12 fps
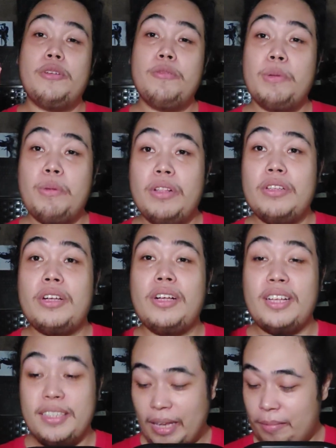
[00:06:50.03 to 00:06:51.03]
we will
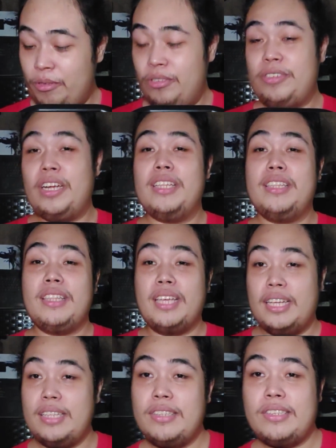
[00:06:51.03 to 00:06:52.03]
demonstrate
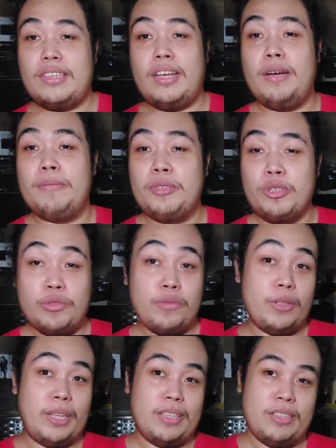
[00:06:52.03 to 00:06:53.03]
its
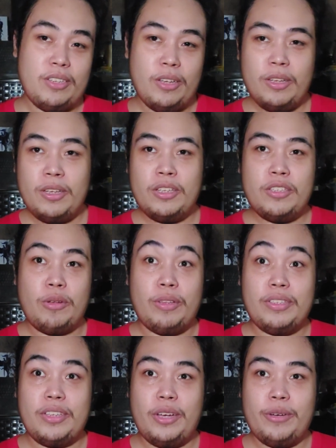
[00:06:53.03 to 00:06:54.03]
usefulness. So
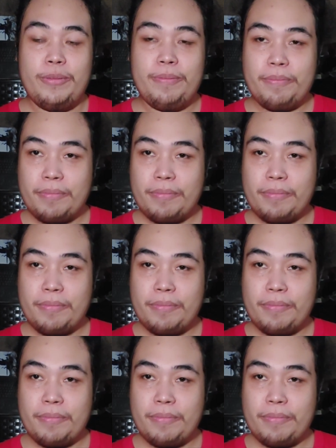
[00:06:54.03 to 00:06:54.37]
let's go.